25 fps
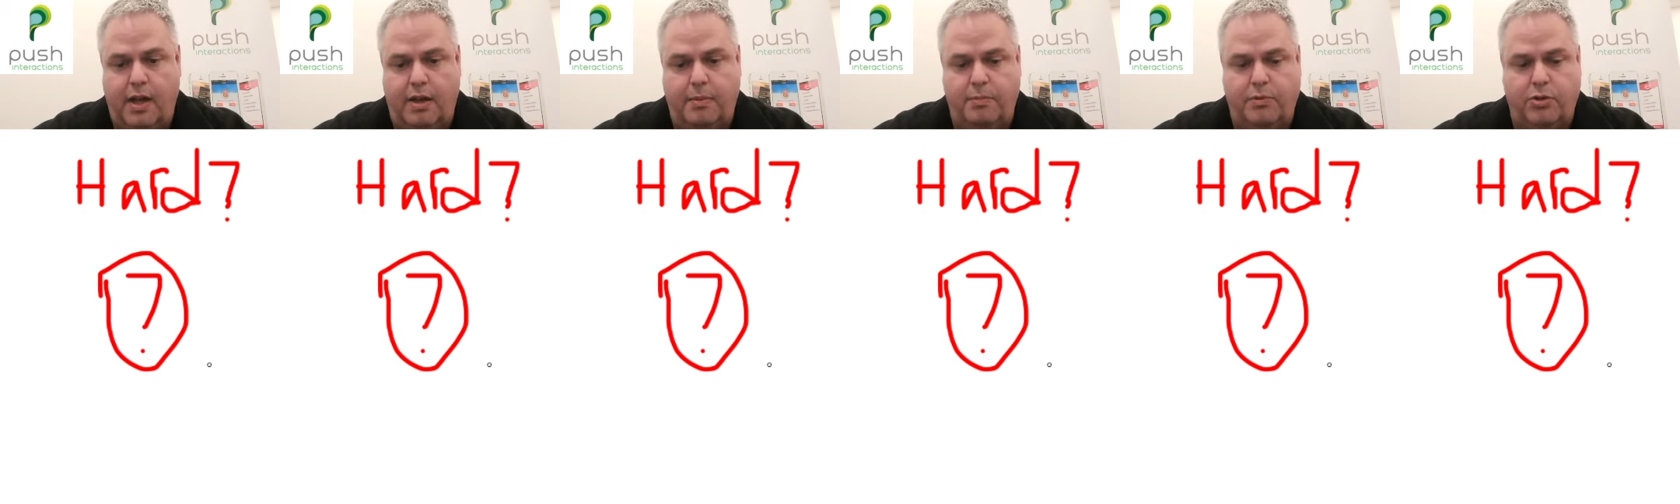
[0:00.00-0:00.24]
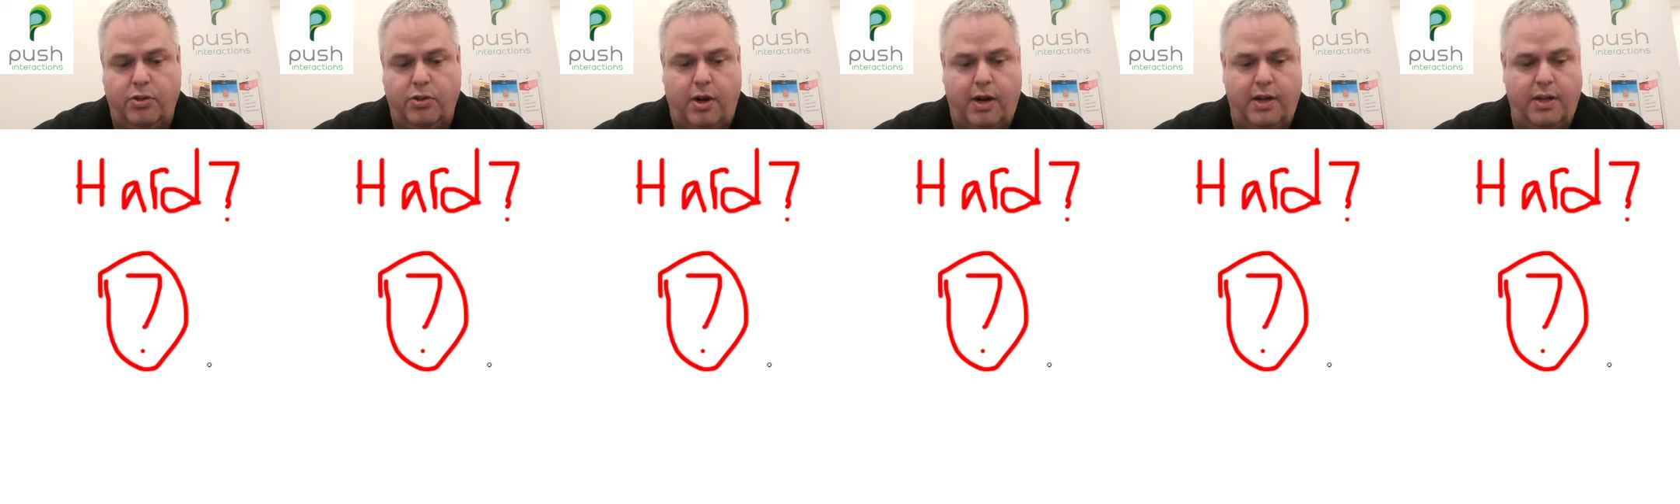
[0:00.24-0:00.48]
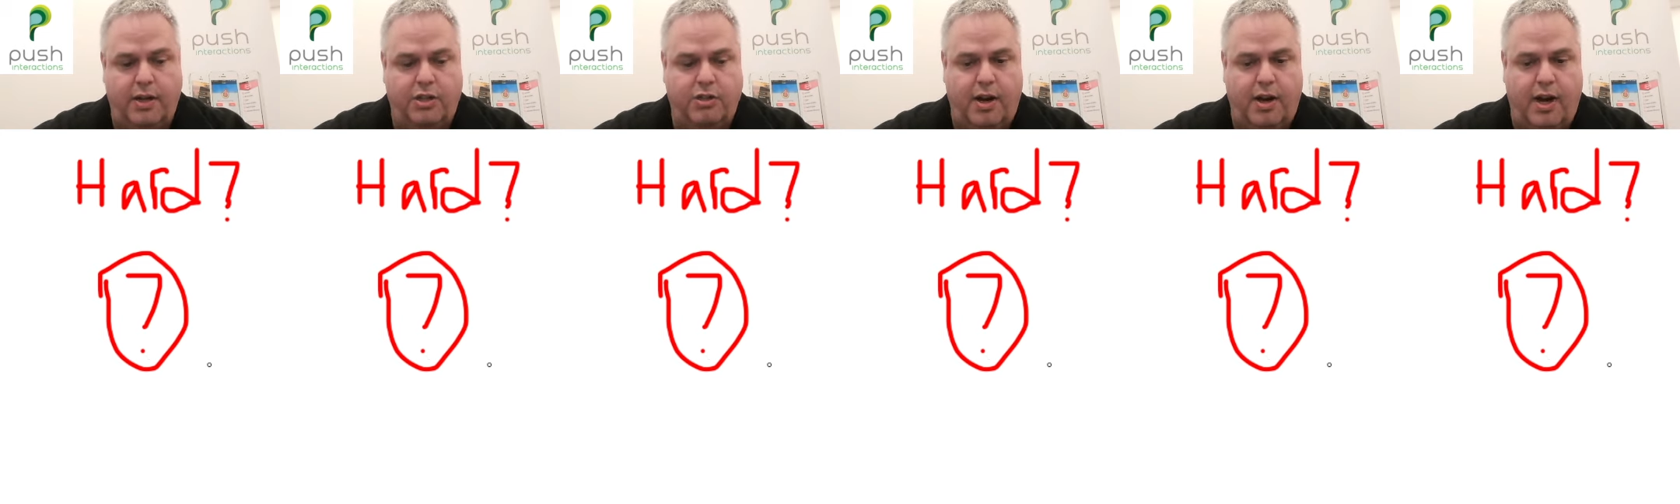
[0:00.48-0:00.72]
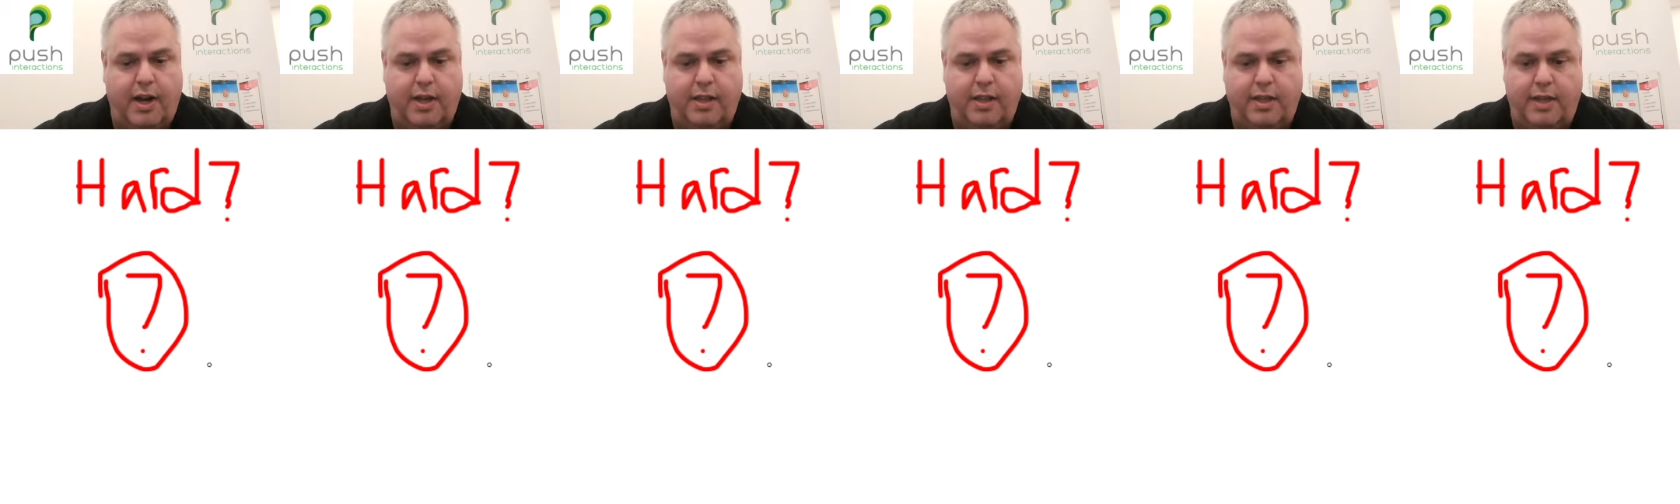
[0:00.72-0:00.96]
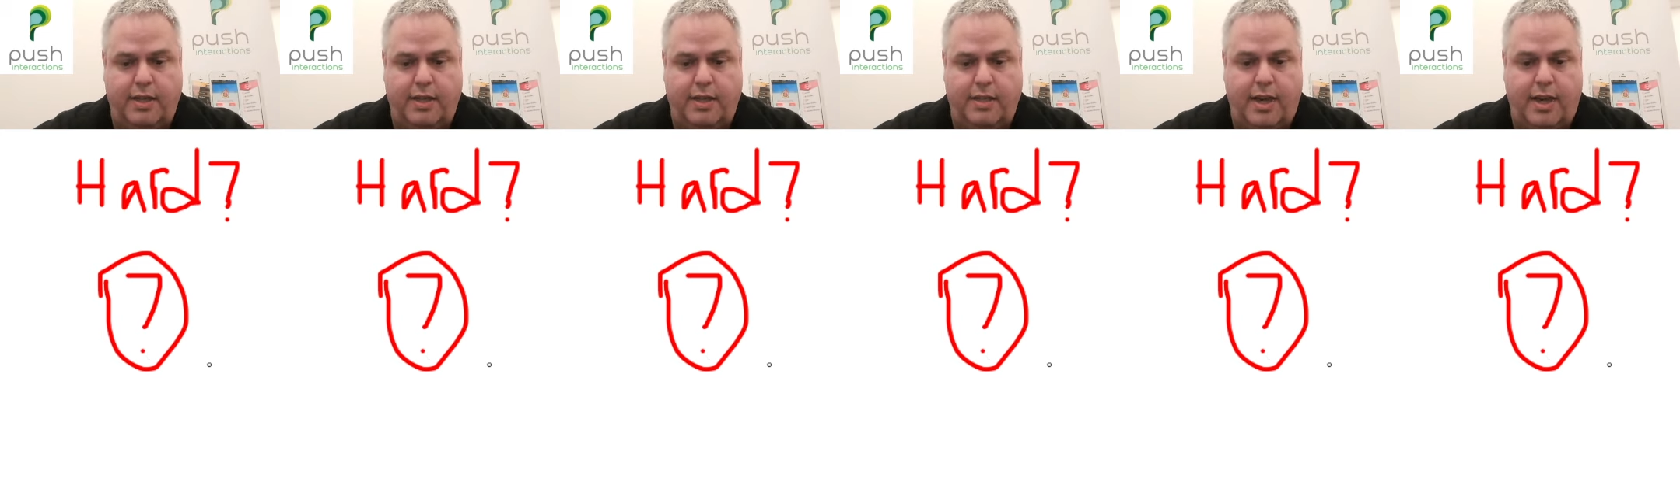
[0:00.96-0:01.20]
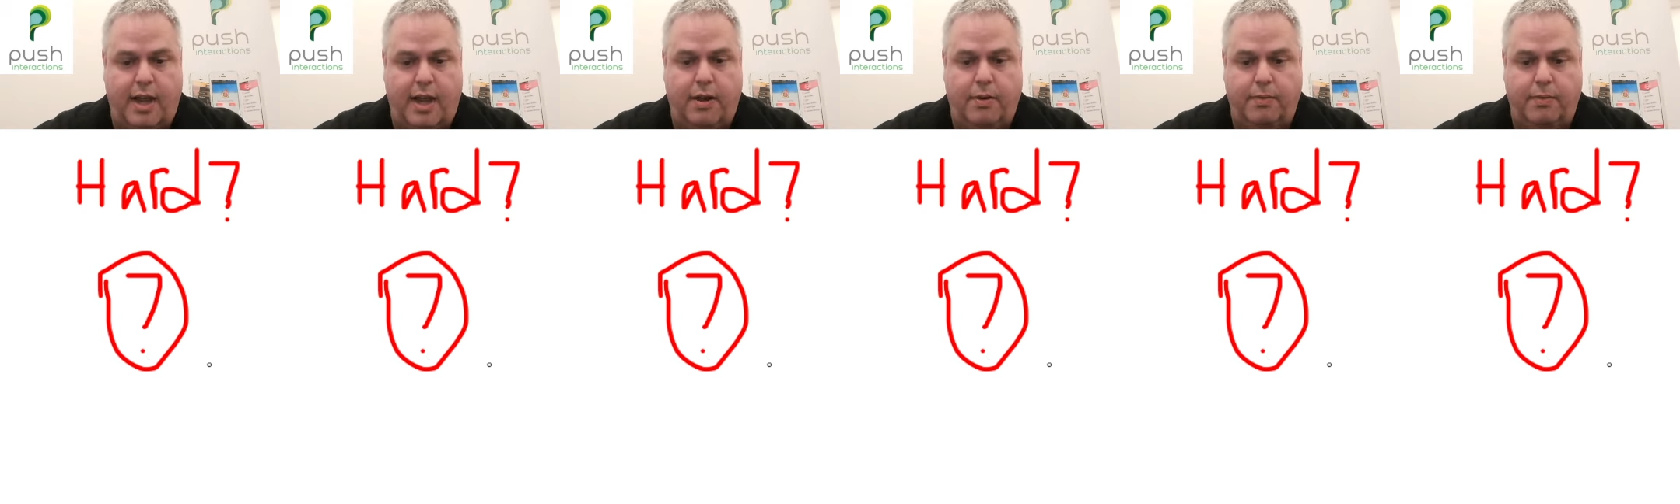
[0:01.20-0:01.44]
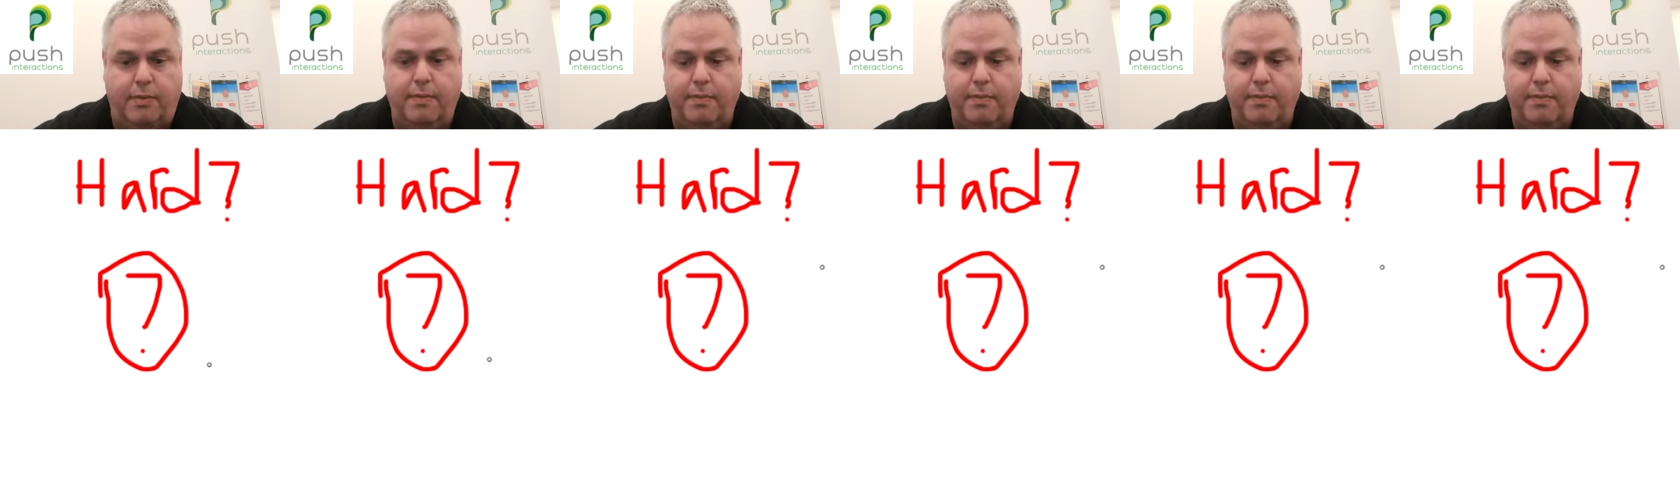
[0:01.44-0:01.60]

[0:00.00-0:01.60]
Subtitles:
trying to track things down.